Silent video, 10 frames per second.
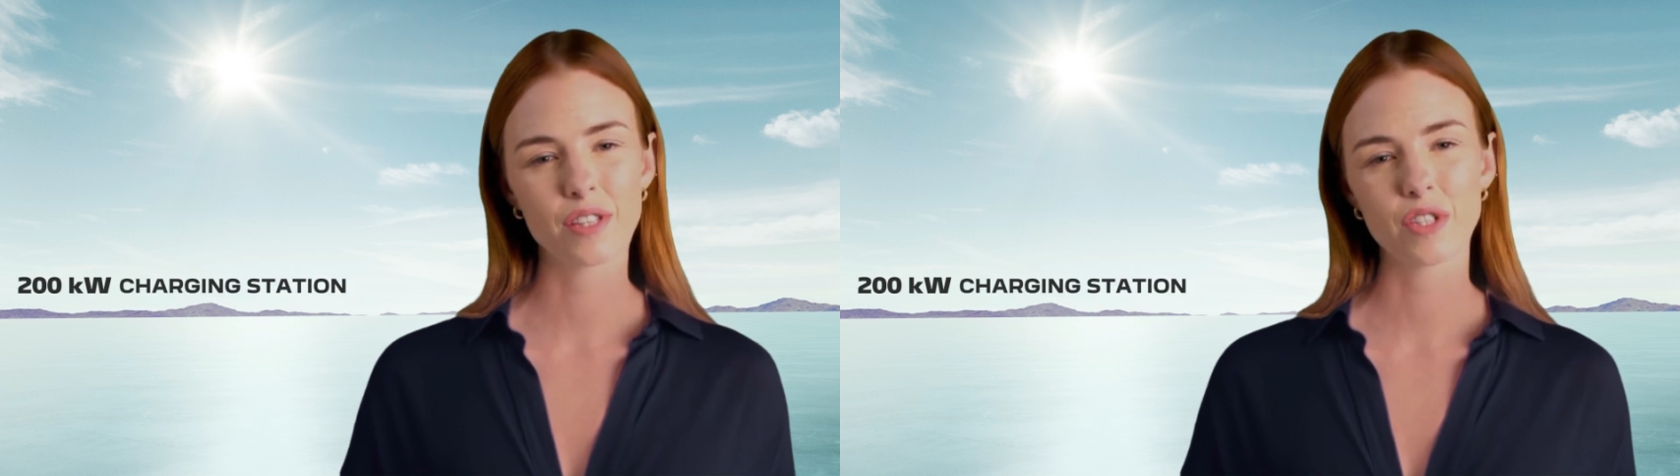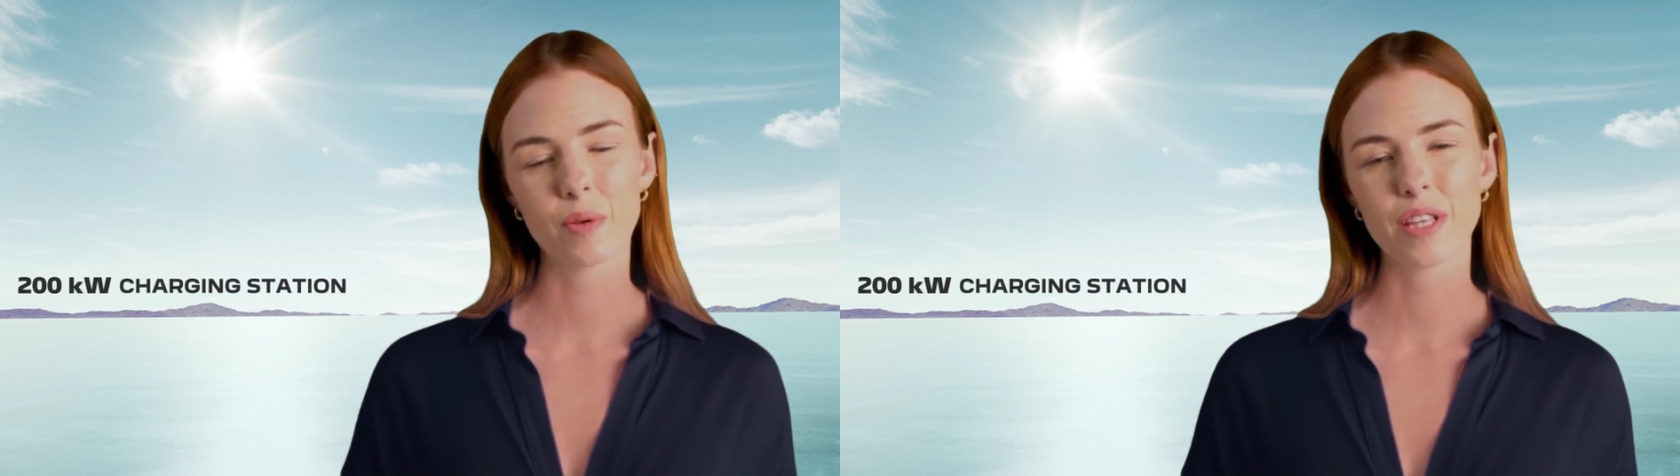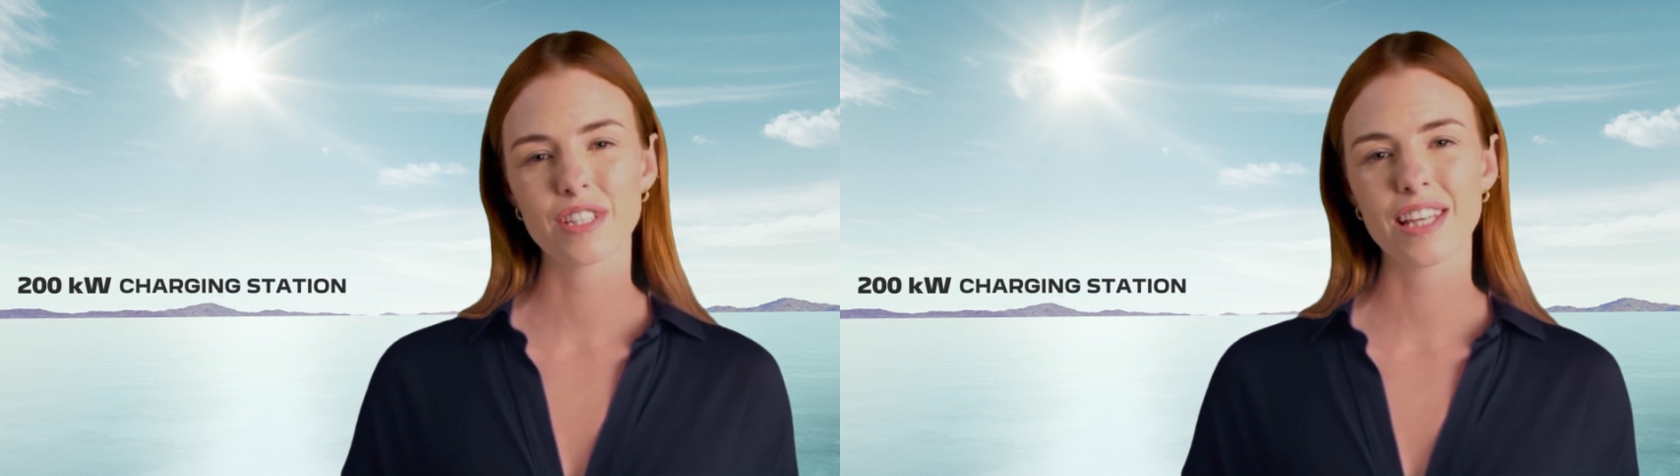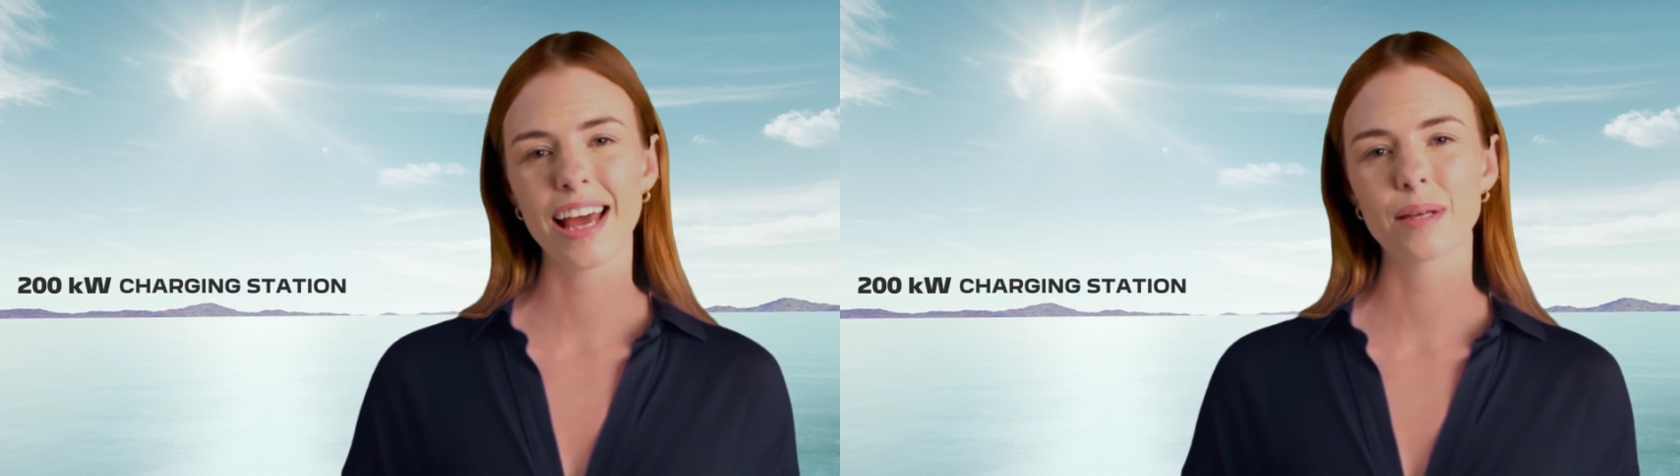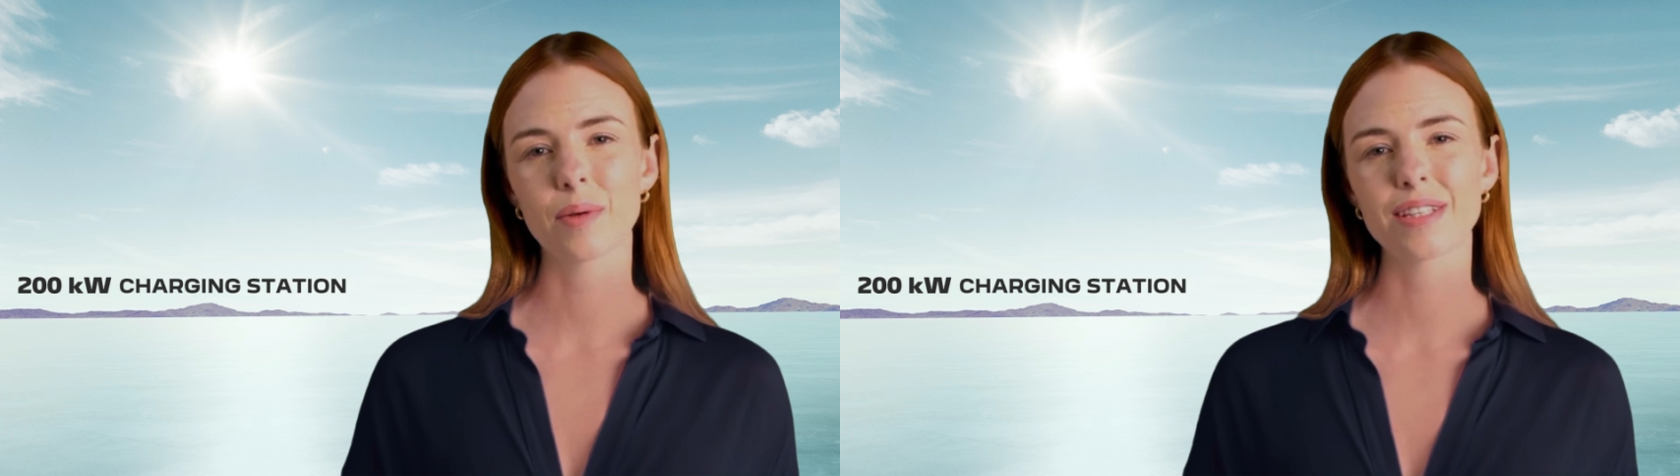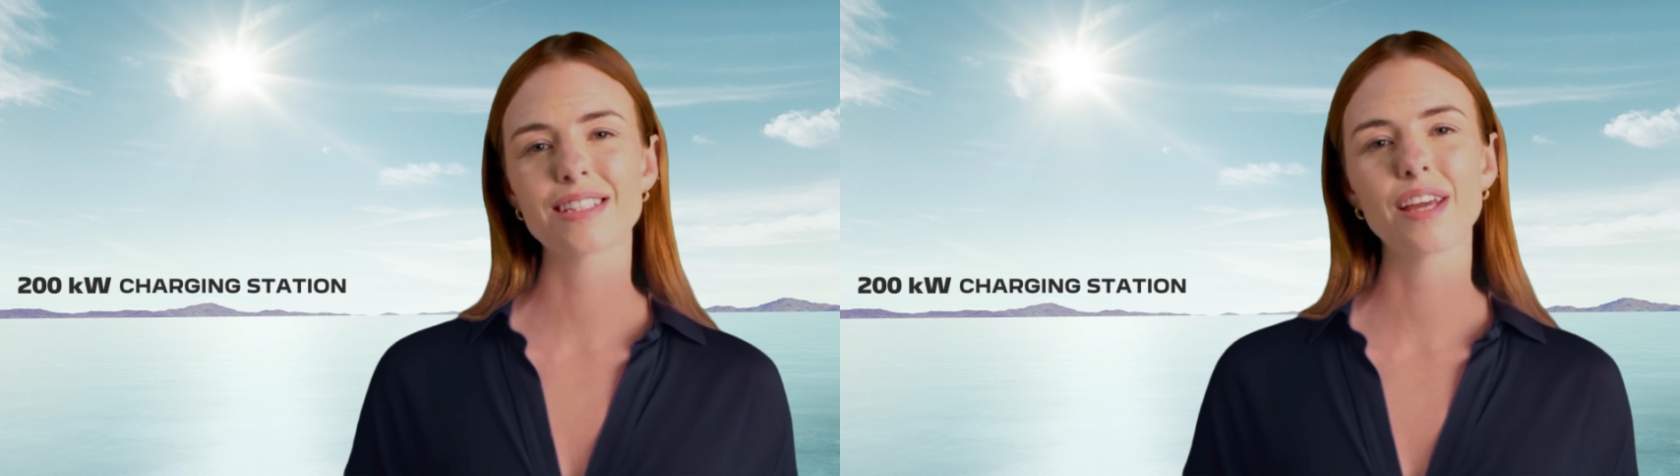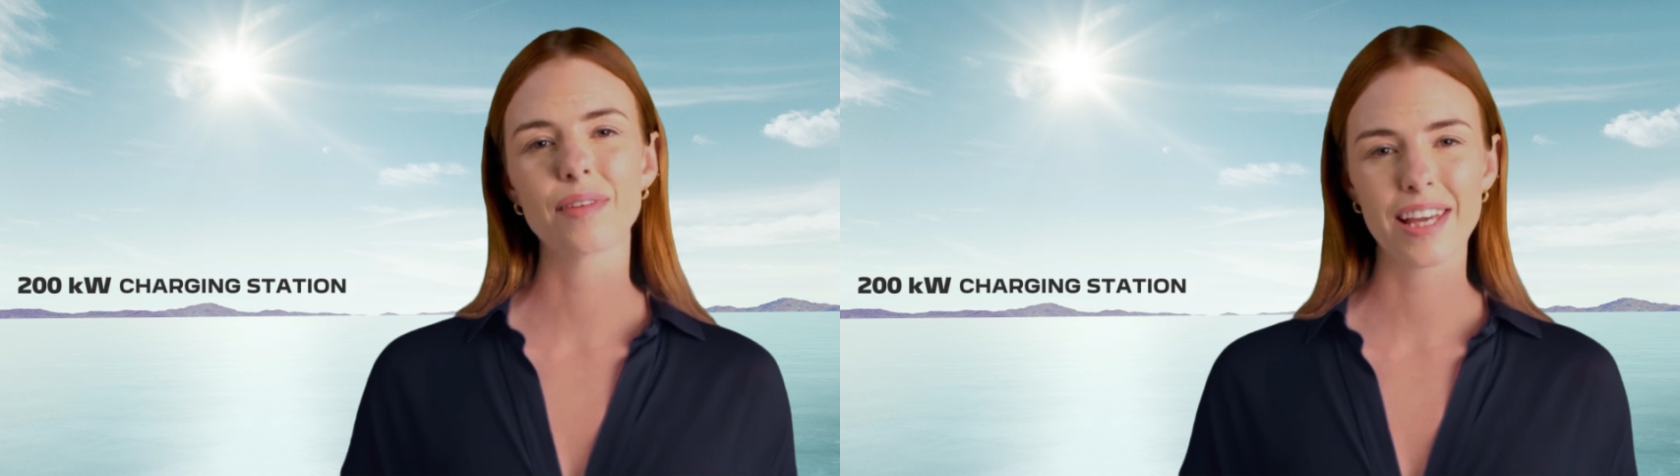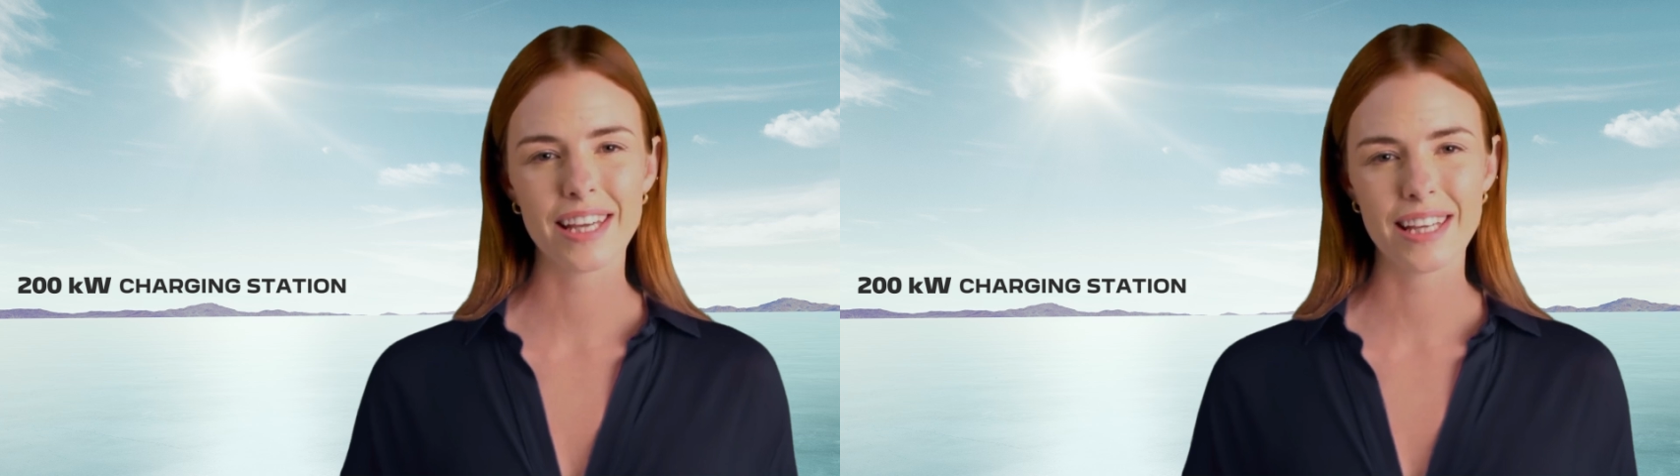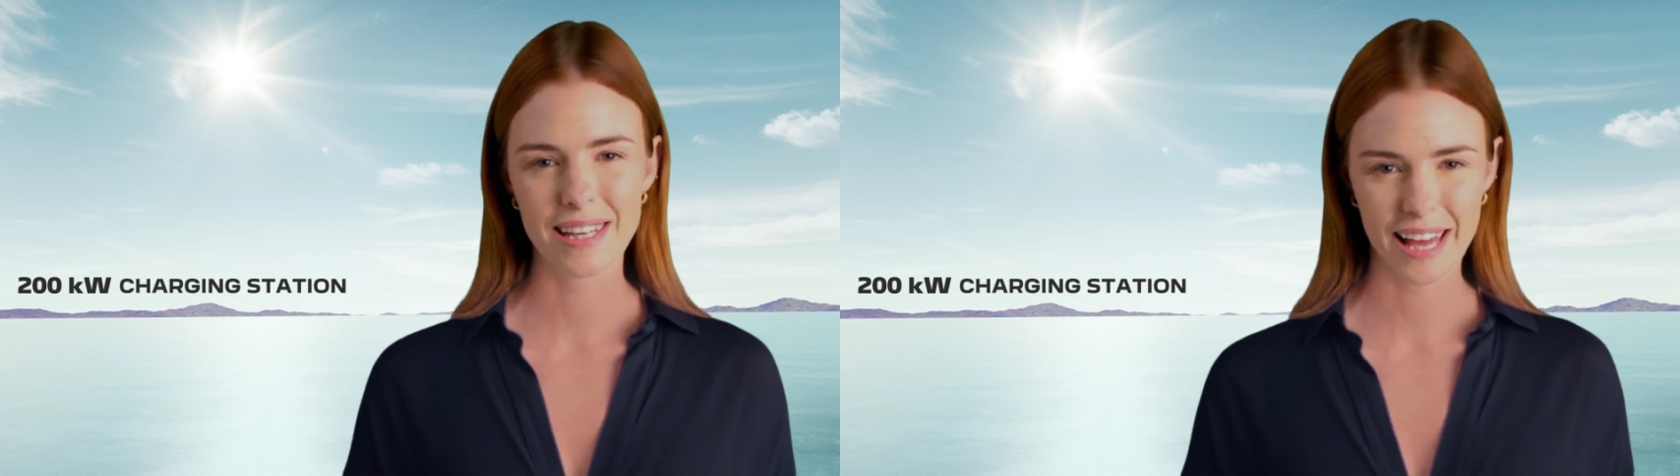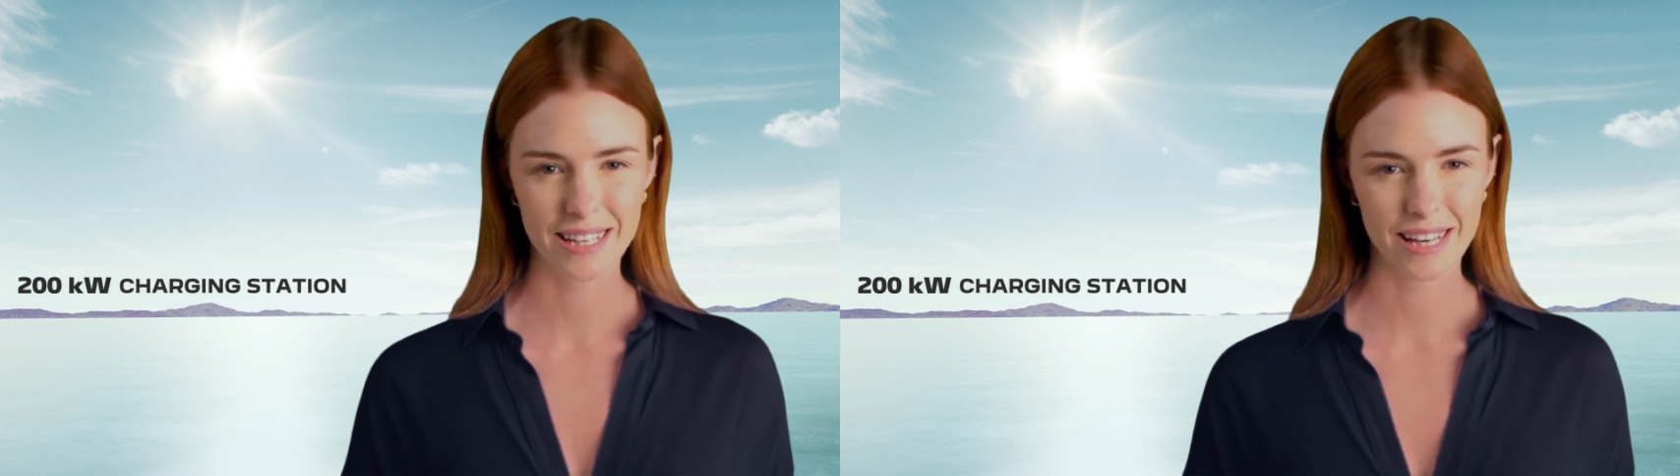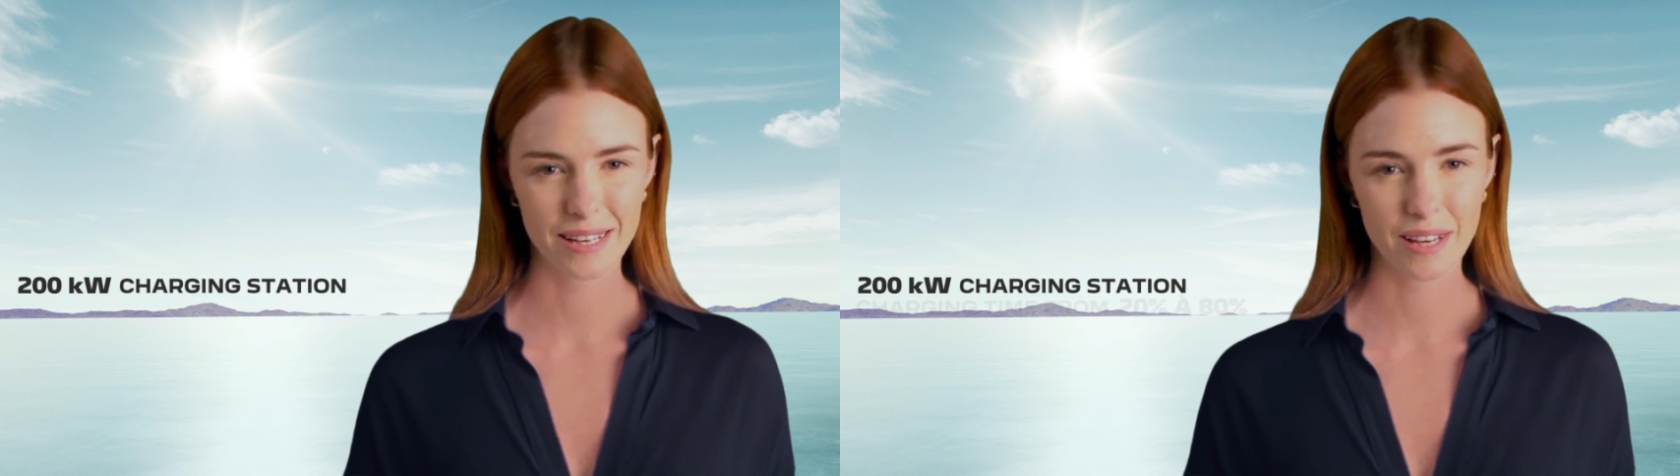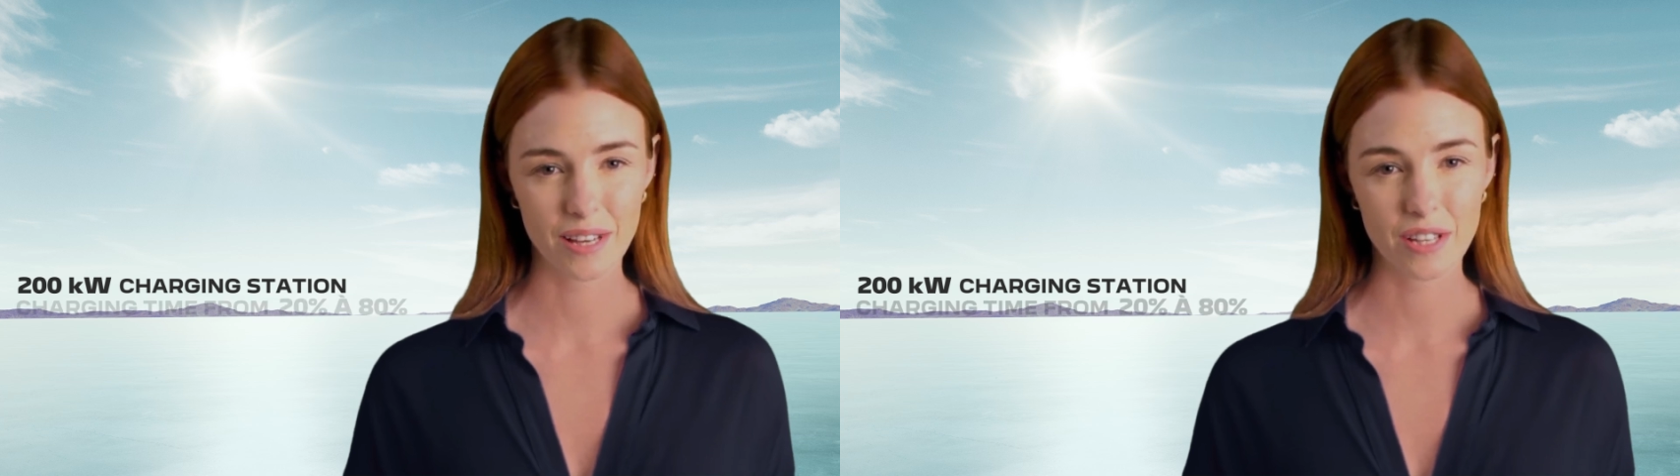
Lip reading: to which the cable is directly connected,